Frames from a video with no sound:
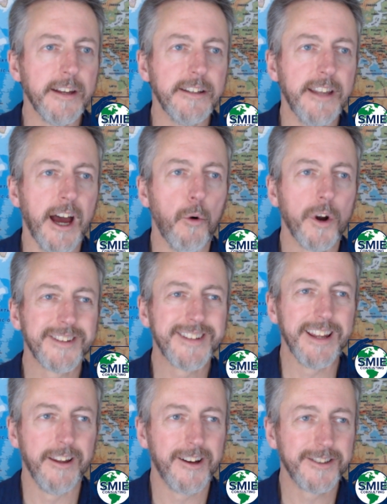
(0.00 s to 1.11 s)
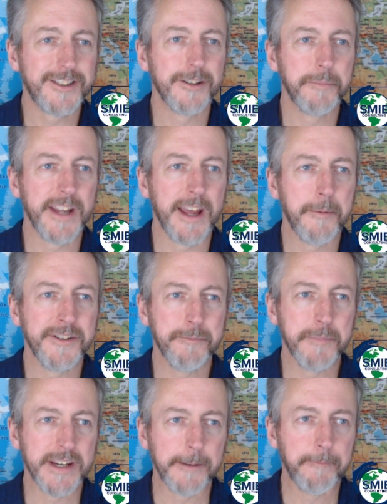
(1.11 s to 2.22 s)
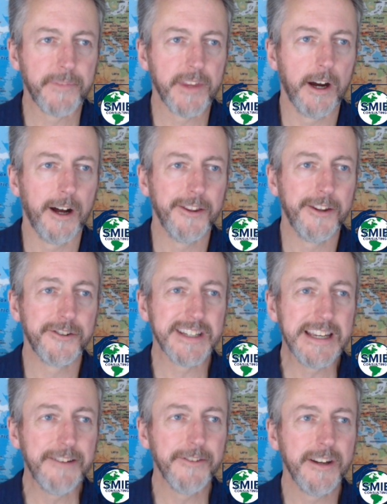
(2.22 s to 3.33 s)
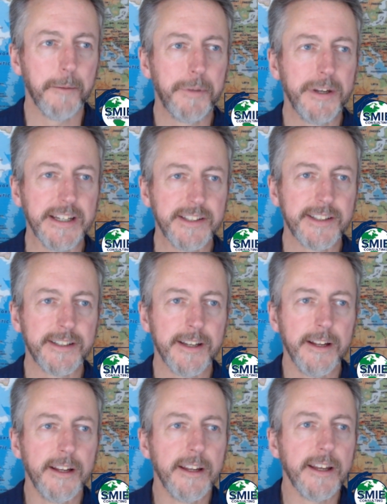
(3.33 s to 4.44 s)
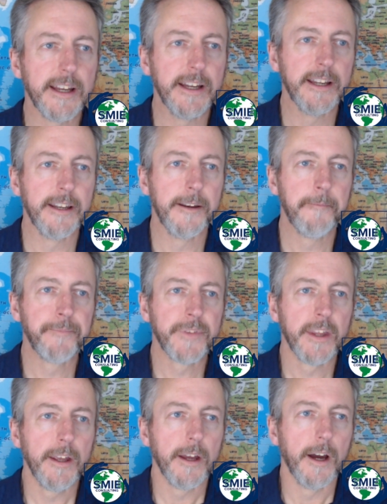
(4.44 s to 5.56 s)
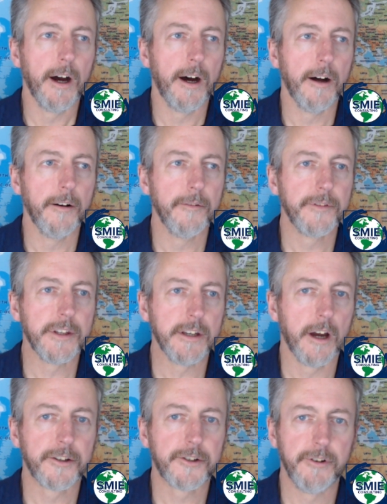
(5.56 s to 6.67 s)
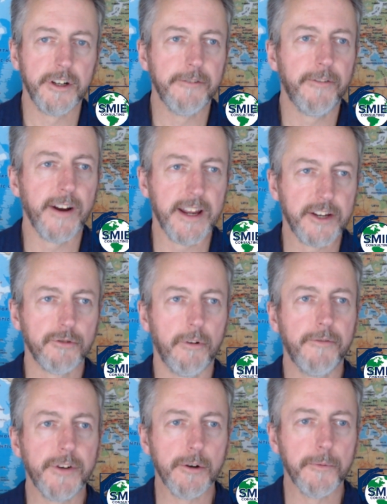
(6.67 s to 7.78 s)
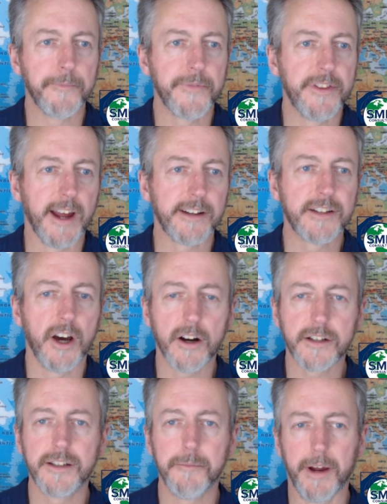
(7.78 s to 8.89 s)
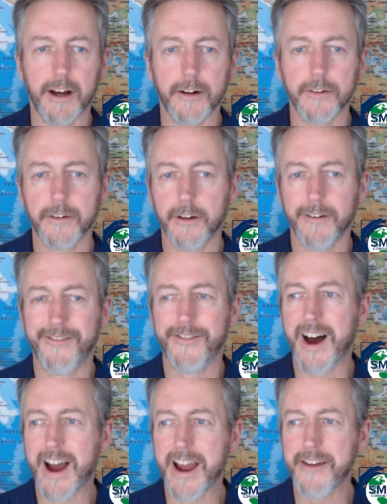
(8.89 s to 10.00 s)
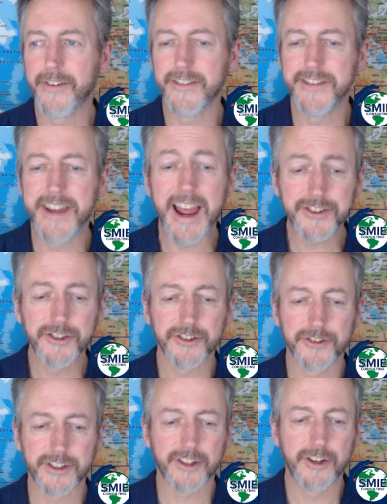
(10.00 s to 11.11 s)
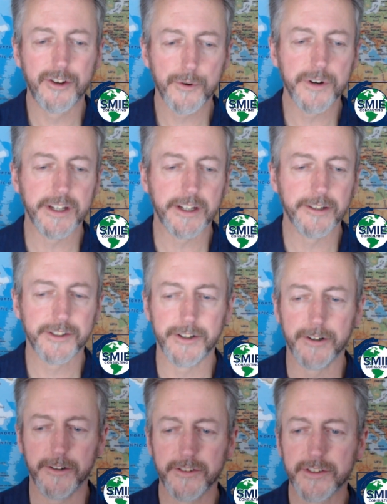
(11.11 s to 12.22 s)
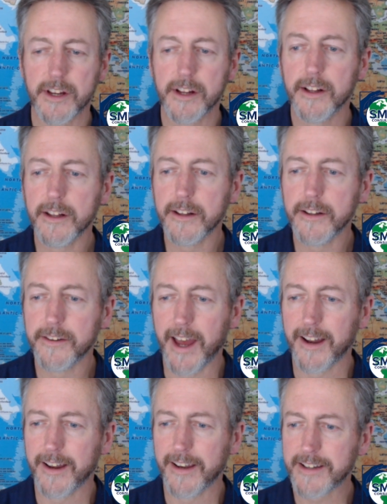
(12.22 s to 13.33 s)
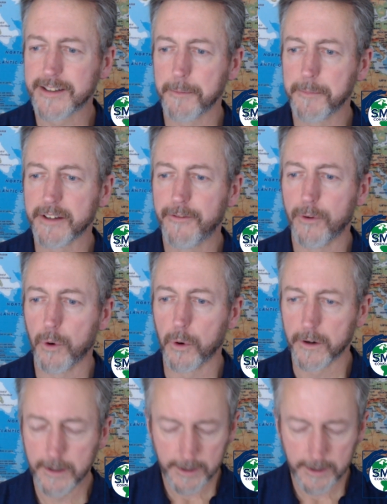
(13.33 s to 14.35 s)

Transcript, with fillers: Now, what does that long-term damage mean? There's even a piece in the Australian Financial Review that talks about 5 national security concerns. That's something for